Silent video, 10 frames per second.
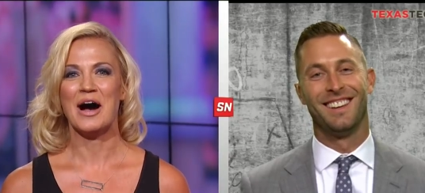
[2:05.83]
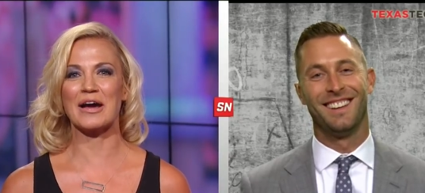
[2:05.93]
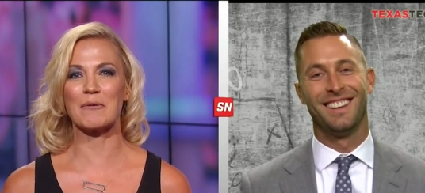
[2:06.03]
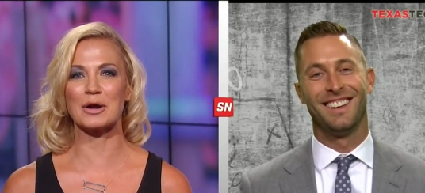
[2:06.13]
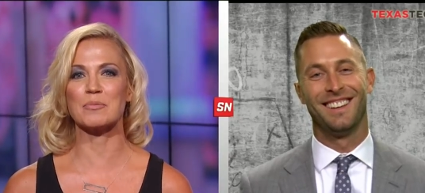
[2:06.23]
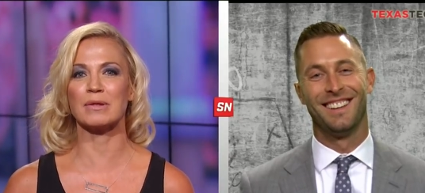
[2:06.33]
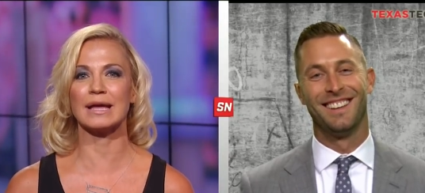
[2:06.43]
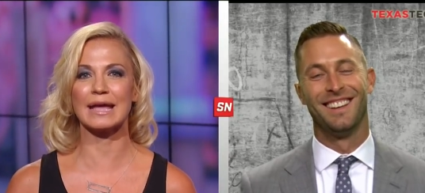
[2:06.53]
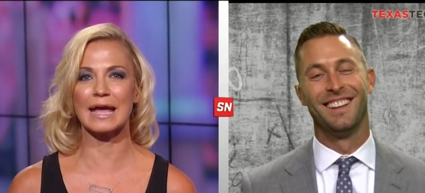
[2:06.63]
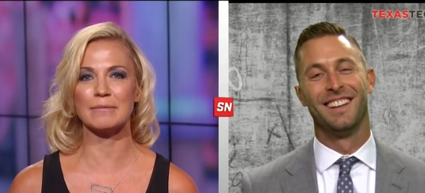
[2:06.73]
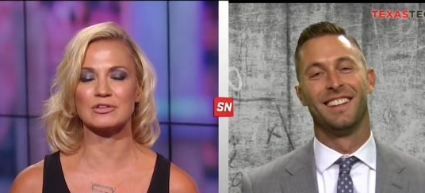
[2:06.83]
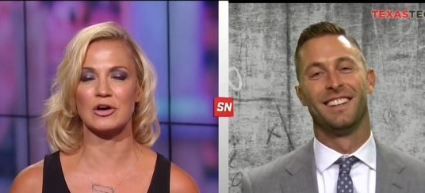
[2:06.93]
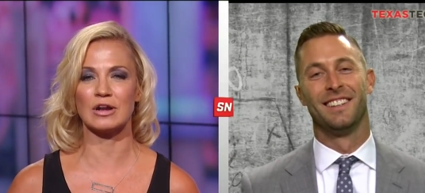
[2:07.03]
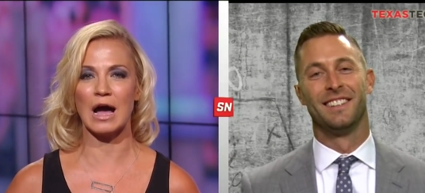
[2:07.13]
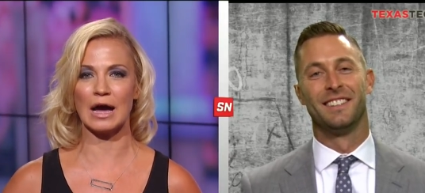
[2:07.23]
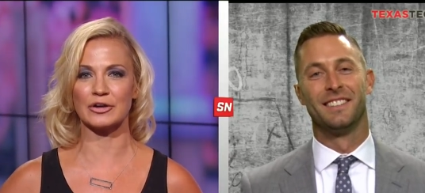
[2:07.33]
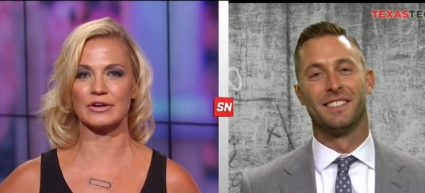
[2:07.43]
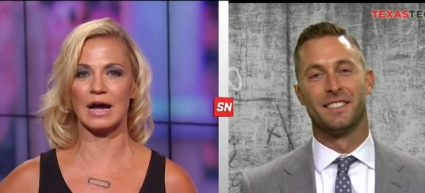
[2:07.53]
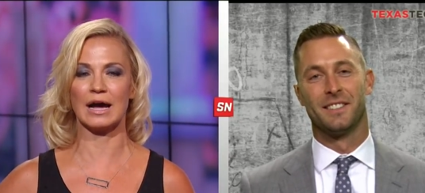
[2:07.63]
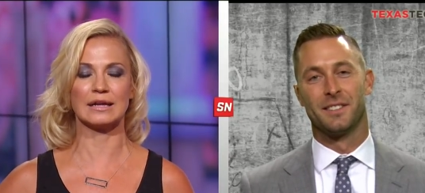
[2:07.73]
Speaker 1: Okay, we're going to play a game. It's called Hot or
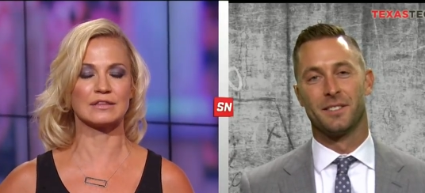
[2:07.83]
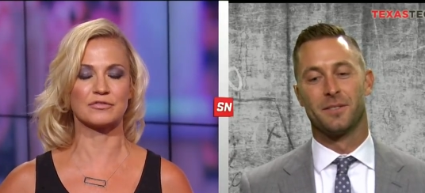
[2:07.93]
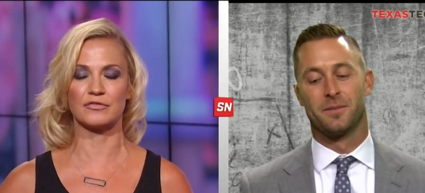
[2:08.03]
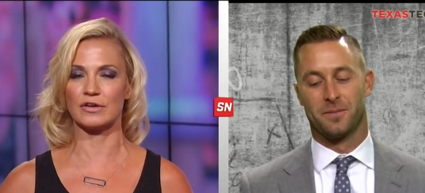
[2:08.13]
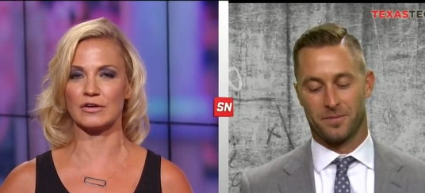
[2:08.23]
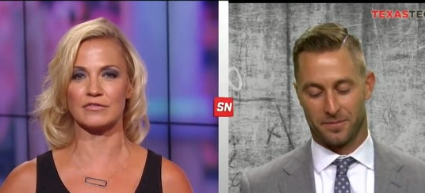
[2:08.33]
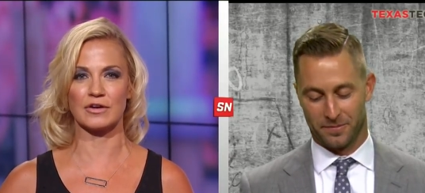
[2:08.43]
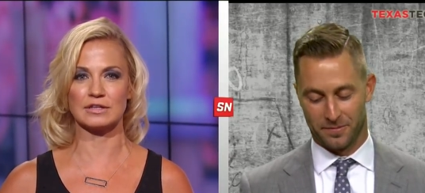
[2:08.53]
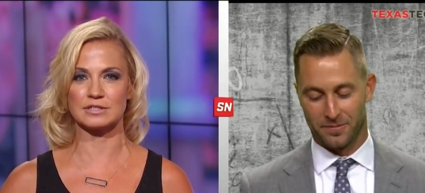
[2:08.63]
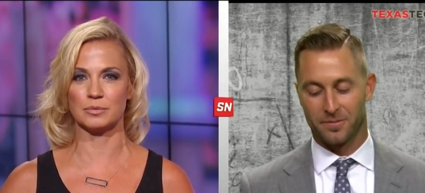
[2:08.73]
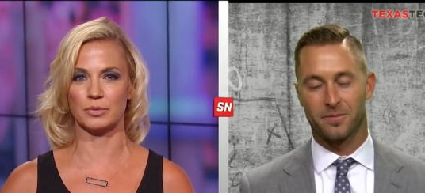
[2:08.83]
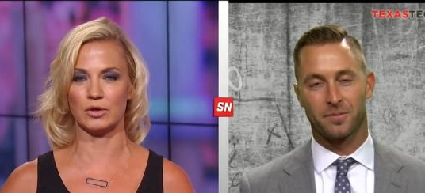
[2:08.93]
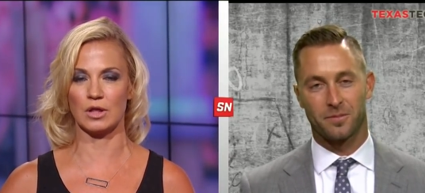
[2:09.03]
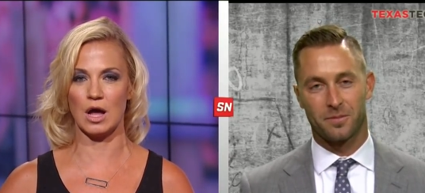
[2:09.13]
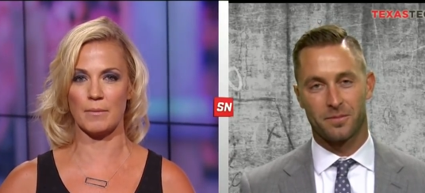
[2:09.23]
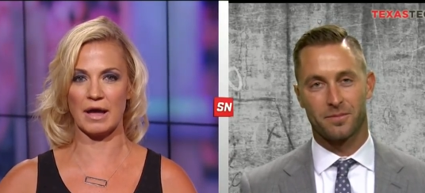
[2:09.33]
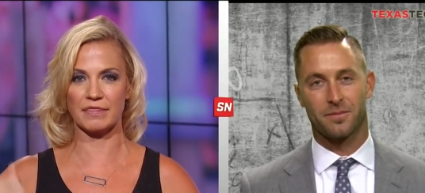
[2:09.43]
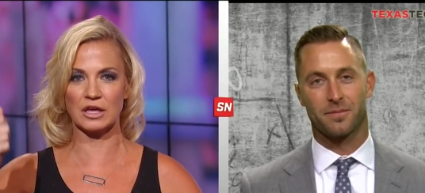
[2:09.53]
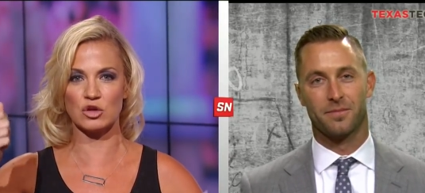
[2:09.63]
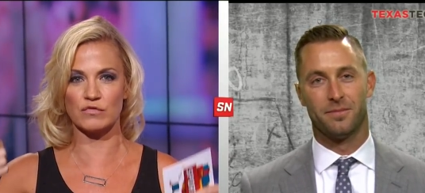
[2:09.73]
Not. It's very, very simple. Um, I
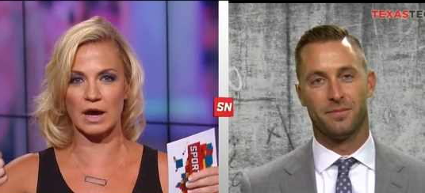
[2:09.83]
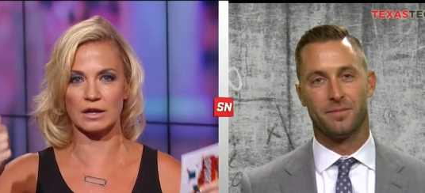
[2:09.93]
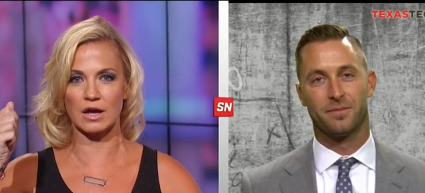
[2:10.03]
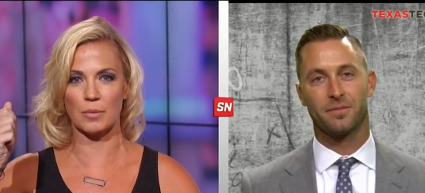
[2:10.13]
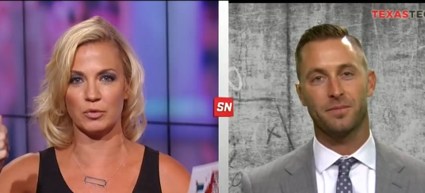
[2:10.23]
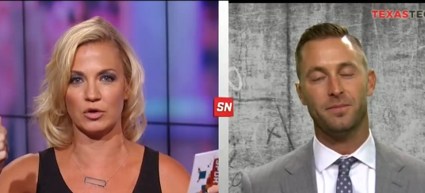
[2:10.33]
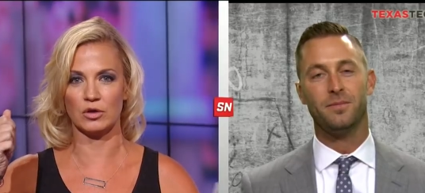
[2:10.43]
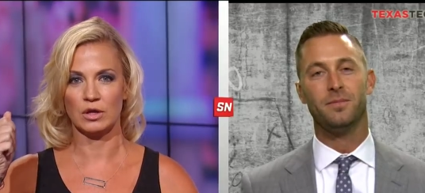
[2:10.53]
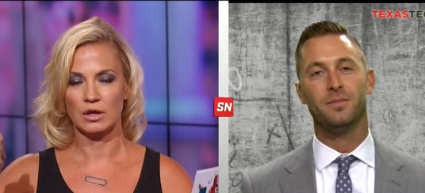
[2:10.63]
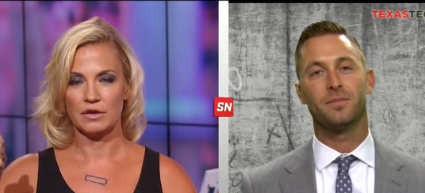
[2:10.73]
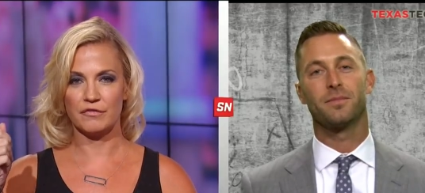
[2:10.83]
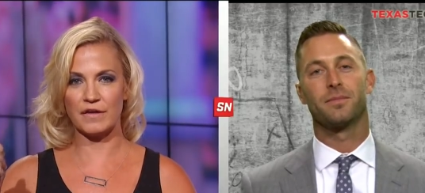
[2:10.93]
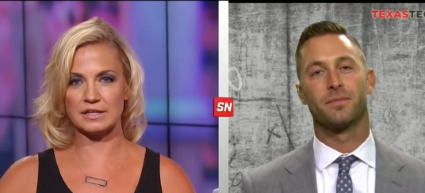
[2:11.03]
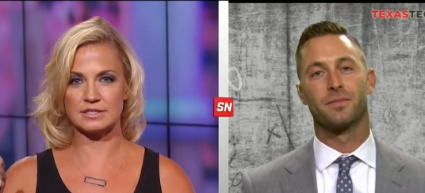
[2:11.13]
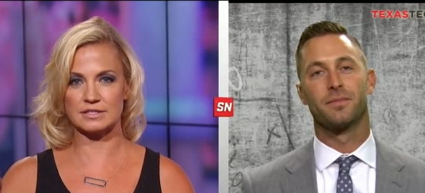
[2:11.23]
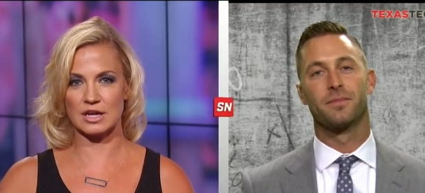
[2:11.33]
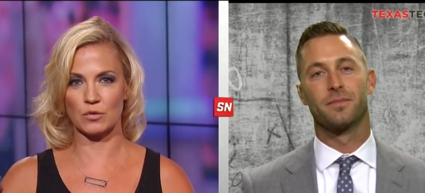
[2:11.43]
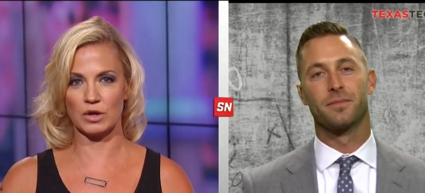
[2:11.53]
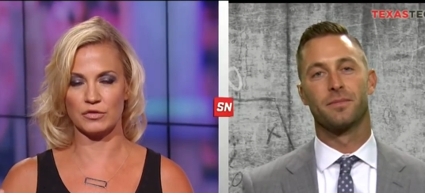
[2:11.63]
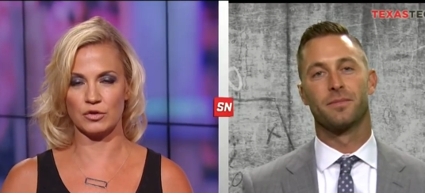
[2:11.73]
think you've got a couple faces there
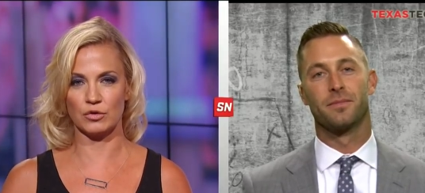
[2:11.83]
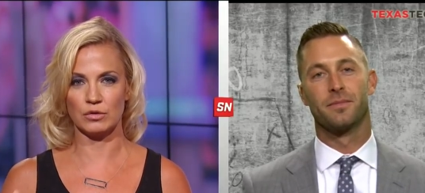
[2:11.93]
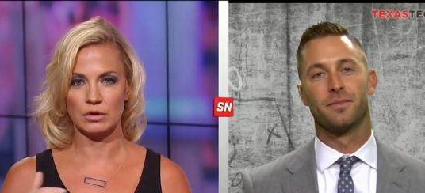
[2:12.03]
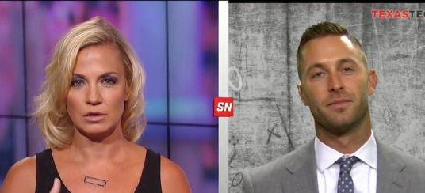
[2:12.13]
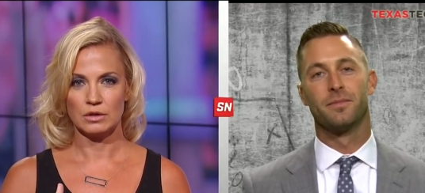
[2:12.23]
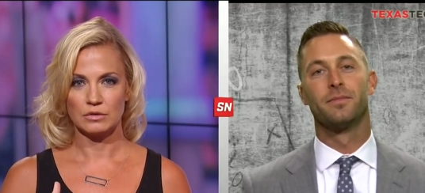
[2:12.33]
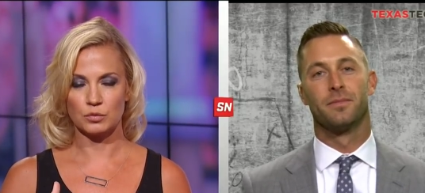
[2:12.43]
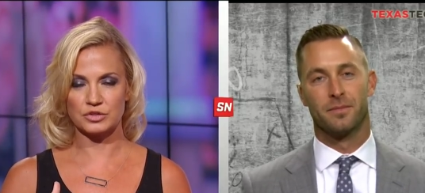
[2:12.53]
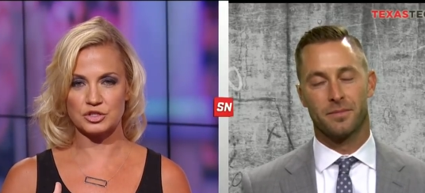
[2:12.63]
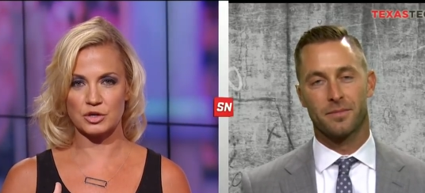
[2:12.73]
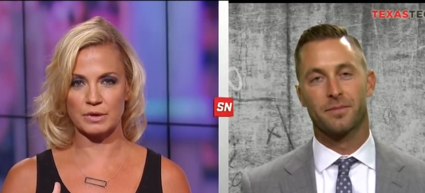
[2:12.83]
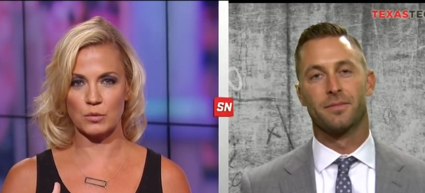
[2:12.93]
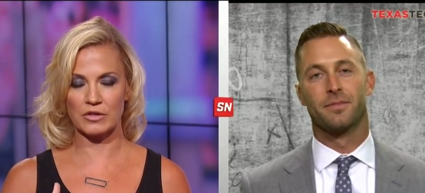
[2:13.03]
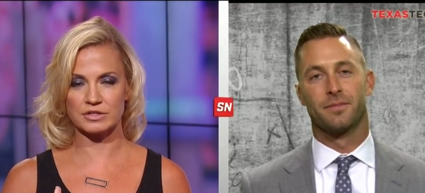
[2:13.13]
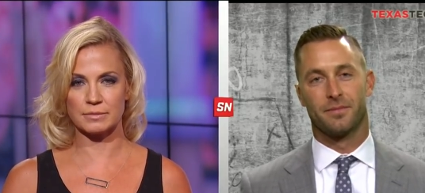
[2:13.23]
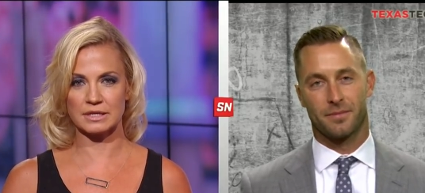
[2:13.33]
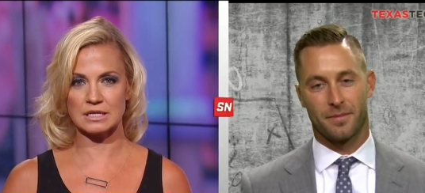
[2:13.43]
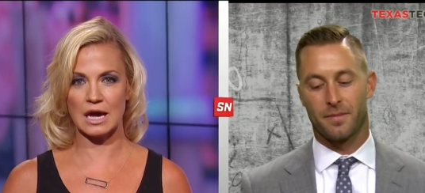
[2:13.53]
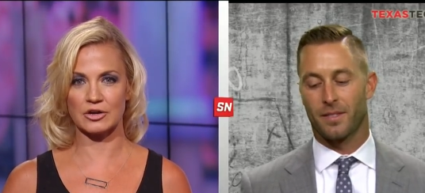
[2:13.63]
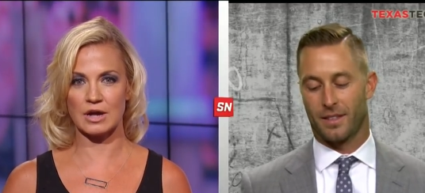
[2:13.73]
with you with determining whether something's
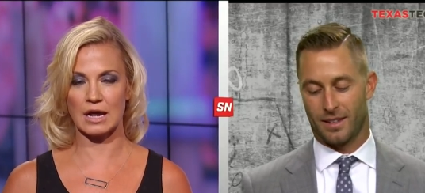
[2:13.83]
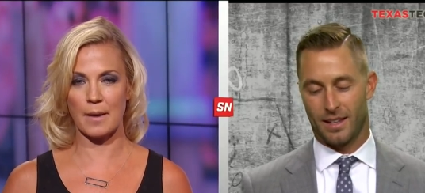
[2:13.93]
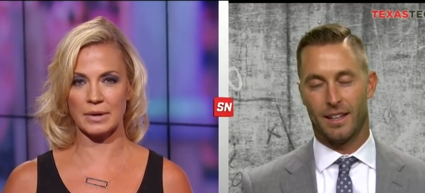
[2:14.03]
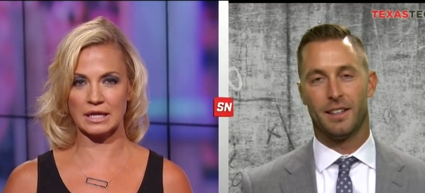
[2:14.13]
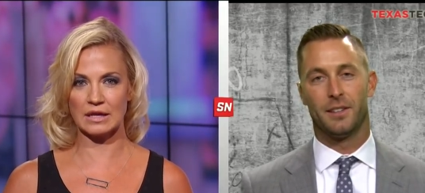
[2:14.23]
hot or not. I'm going to yeah.